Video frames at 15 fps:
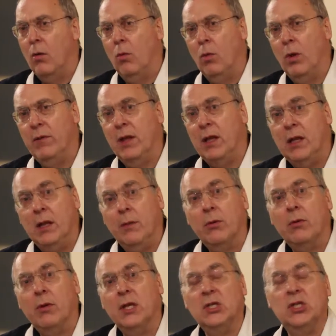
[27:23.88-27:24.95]
when the
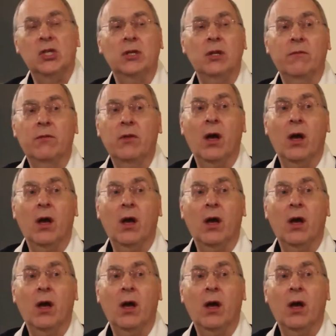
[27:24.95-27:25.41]
liberation of the